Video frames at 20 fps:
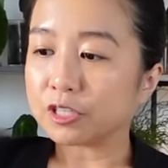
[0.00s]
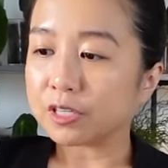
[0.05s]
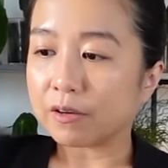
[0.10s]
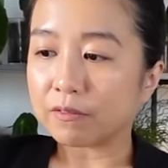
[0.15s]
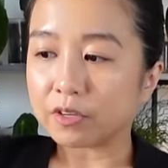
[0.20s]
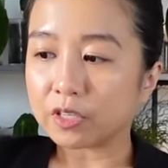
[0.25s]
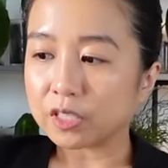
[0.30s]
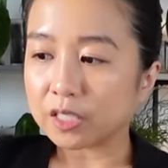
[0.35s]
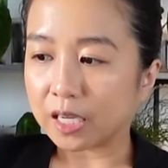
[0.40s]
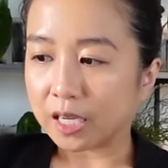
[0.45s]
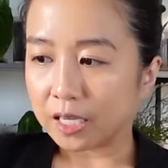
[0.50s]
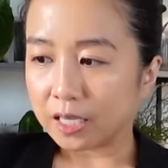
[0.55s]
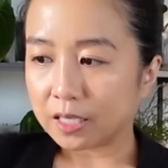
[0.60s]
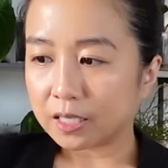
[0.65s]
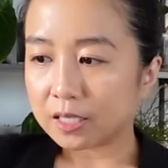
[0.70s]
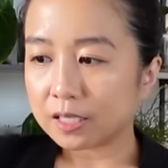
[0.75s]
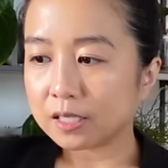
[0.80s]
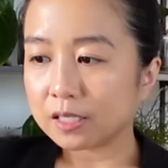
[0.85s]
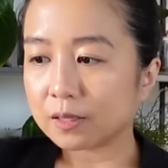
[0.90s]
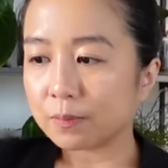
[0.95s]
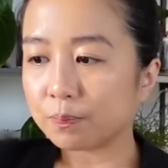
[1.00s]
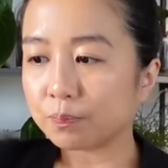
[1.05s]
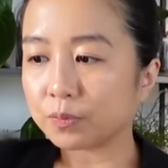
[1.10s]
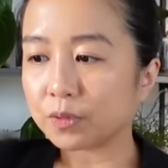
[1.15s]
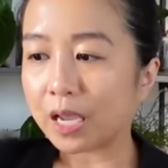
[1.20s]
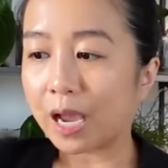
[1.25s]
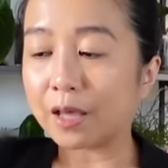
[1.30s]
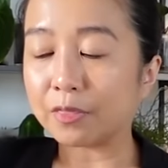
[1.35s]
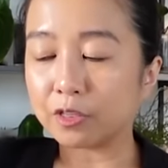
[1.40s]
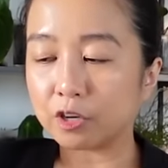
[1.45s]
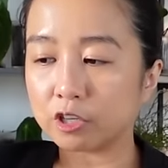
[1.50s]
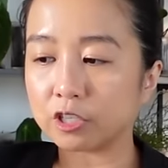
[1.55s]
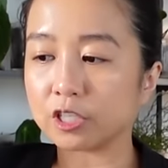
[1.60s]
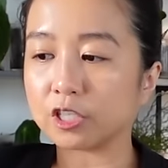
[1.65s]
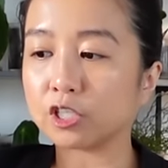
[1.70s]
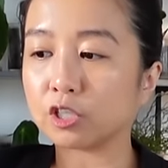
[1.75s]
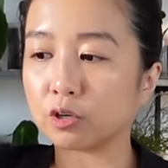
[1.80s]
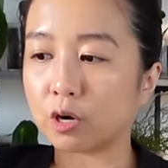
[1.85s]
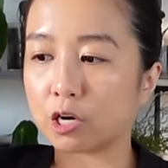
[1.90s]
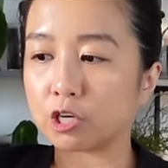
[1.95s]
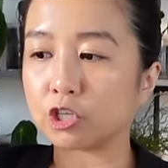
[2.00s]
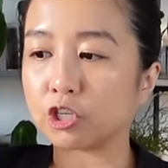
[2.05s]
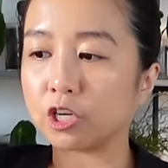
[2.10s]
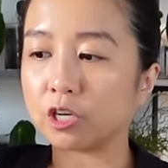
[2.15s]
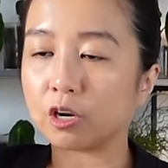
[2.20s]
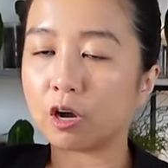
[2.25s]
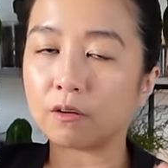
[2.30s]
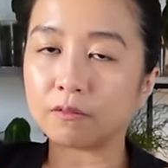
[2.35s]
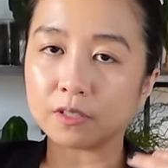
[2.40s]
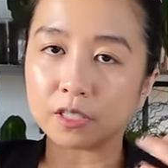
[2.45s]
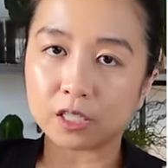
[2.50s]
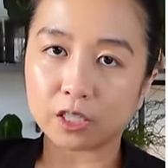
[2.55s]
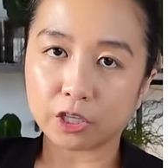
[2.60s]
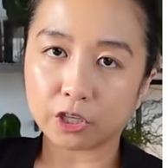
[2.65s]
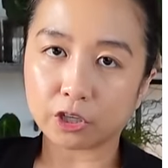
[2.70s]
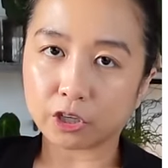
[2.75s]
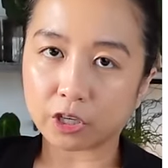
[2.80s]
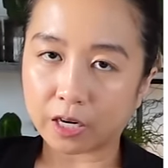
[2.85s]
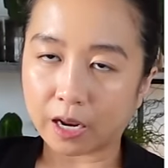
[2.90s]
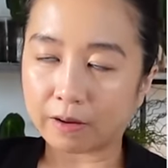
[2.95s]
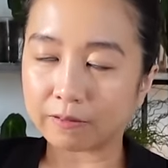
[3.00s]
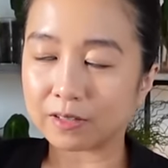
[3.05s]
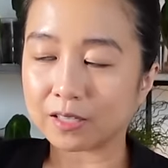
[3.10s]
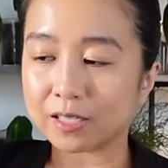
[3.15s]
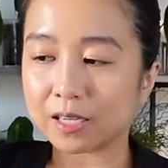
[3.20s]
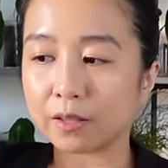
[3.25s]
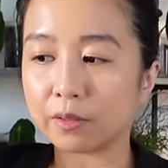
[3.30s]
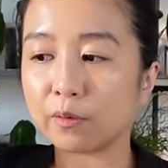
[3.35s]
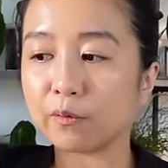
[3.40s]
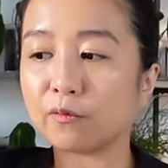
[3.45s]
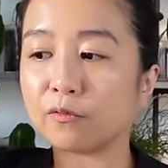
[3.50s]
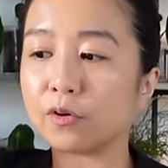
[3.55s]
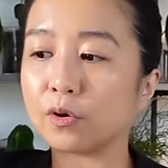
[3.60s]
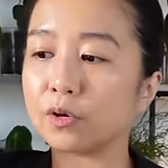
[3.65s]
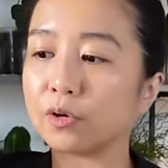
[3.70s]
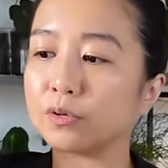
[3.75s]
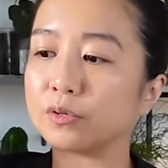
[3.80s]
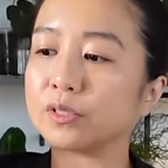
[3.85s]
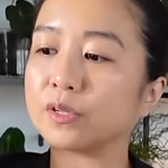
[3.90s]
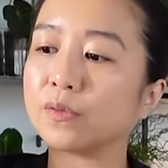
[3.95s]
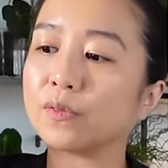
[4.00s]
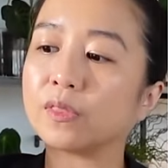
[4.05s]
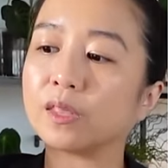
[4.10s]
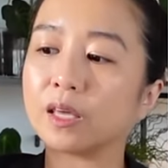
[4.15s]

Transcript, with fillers: seven days, at their discretion, obviously, you're gonna have to send them photos and